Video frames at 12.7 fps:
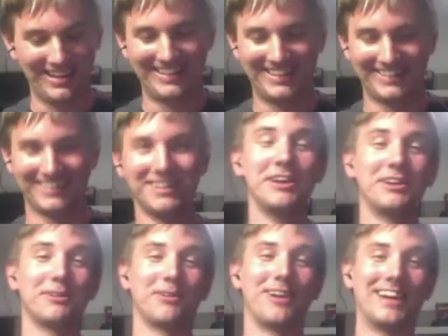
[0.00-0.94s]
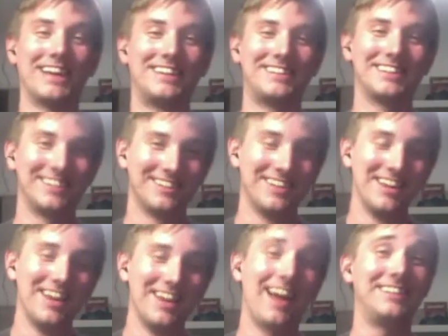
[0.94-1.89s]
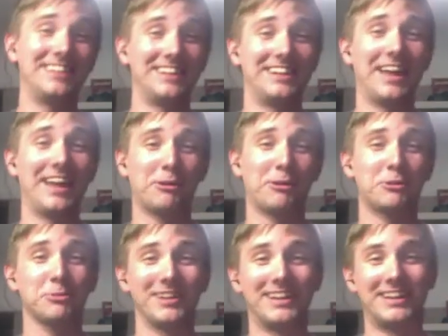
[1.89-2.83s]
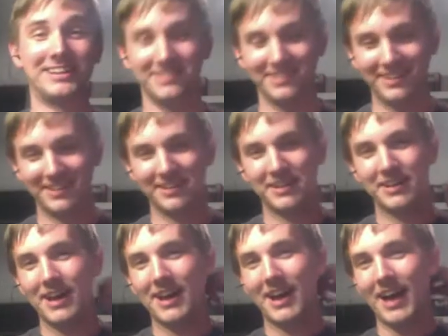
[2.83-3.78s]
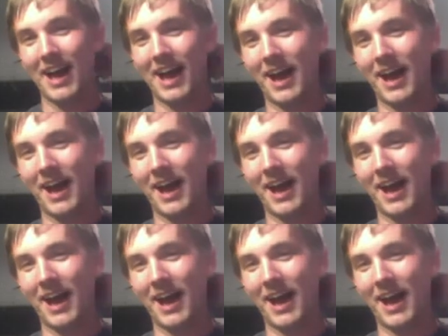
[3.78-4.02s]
You're right. I did, actually. So,